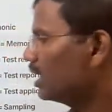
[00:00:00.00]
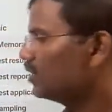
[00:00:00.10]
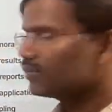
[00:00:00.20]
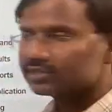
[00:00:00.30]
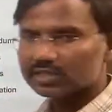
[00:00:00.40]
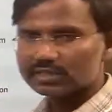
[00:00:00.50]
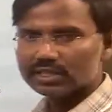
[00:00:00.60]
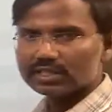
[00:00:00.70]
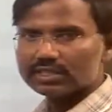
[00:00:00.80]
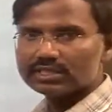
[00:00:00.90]

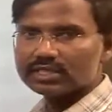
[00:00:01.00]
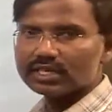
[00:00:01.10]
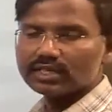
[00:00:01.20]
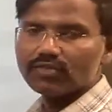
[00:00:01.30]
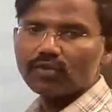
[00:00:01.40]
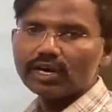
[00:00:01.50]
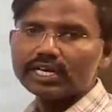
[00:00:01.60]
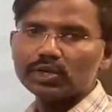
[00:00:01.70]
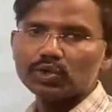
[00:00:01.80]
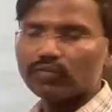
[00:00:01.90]
infrastructure. These are the
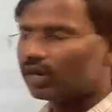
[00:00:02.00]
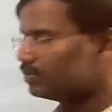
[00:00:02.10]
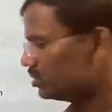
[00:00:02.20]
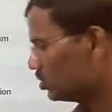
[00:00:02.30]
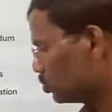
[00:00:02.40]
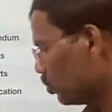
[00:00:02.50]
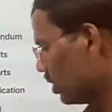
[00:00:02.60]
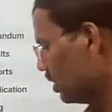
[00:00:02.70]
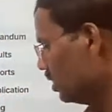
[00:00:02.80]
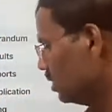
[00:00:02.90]
42 forms
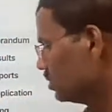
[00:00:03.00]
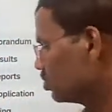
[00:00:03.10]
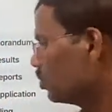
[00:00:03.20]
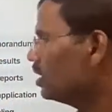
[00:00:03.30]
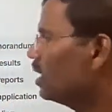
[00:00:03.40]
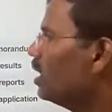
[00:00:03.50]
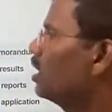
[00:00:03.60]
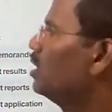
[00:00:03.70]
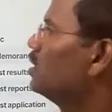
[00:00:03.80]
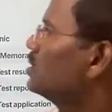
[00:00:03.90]
story. So
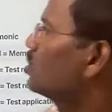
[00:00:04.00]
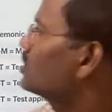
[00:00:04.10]
here, so